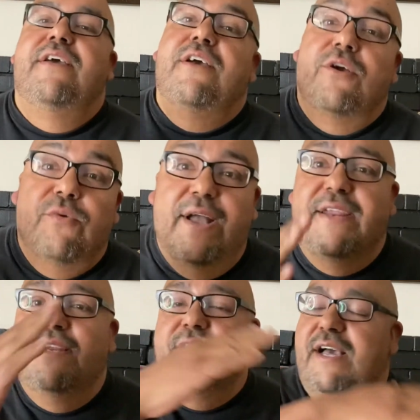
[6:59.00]

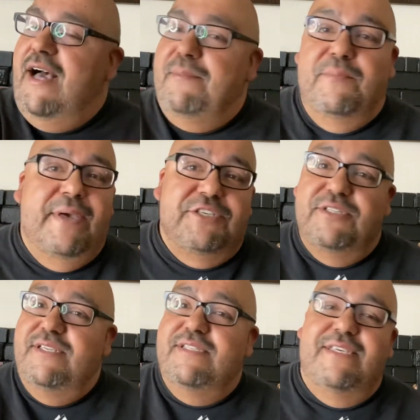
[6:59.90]
Granted, I'm going to
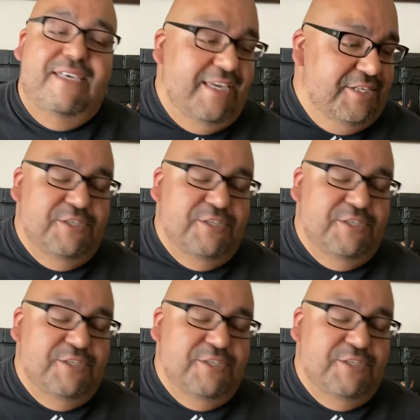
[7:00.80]
mention this each